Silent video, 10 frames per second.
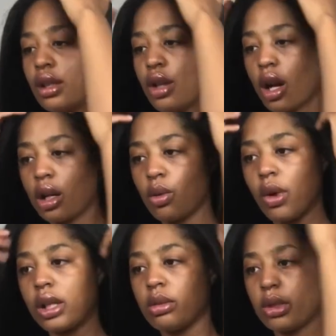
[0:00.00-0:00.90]
Y'all can
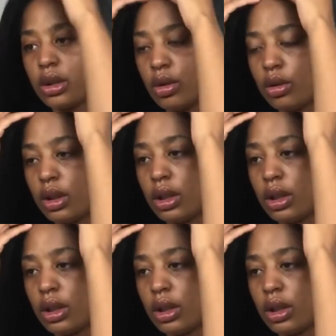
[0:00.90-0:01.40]
watch me do